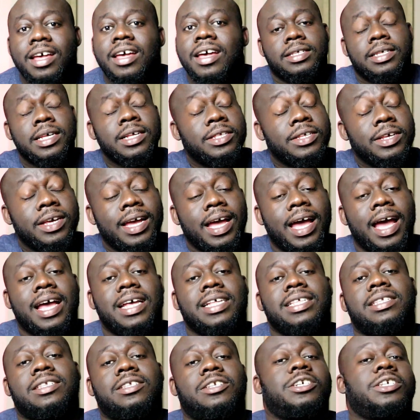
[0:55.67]
Since you
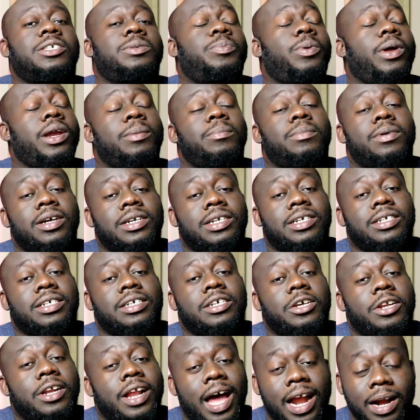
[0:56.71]
guys just pretty much
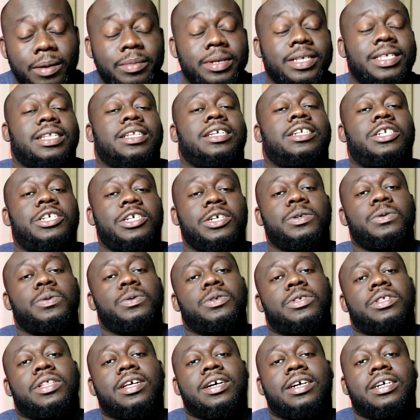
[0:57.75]
unanimously
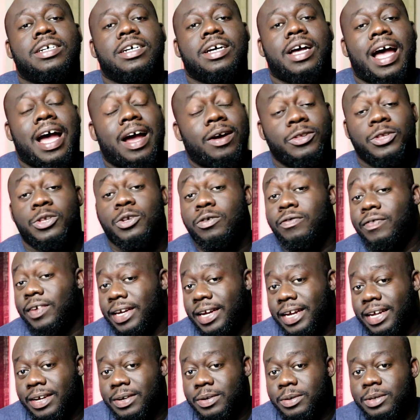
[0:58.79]
choose the how-to
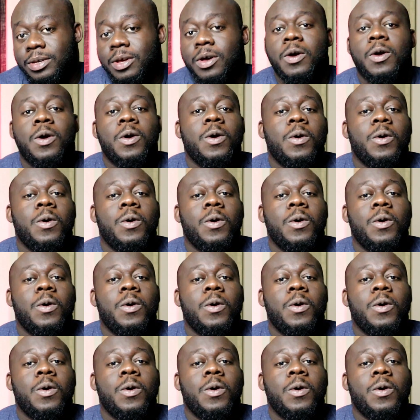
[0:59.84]
videos,